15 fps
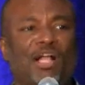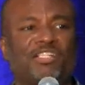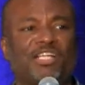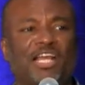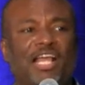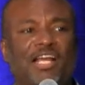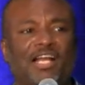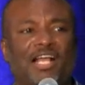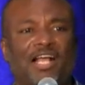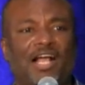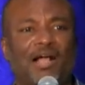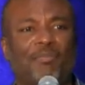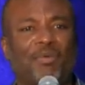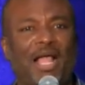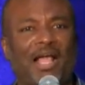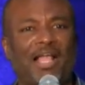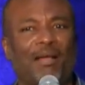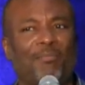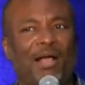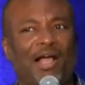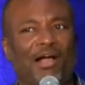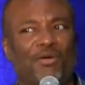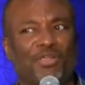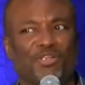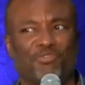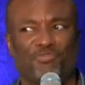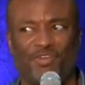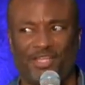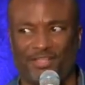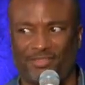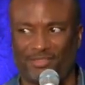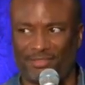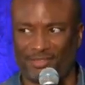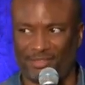watching that. I'm, i got my eye on your faith.